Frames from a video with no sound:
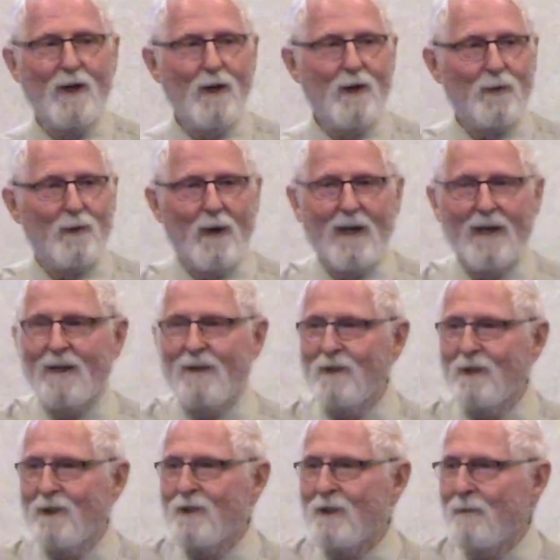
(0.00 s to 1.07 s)
read it
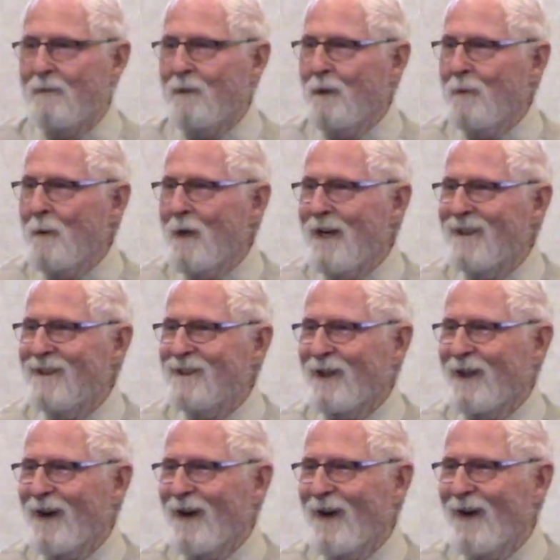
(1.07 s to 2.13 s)
just a few minutes
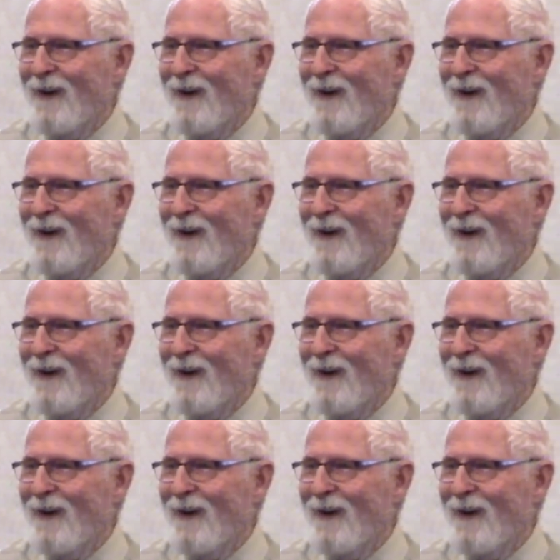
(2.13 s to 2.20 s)
ago.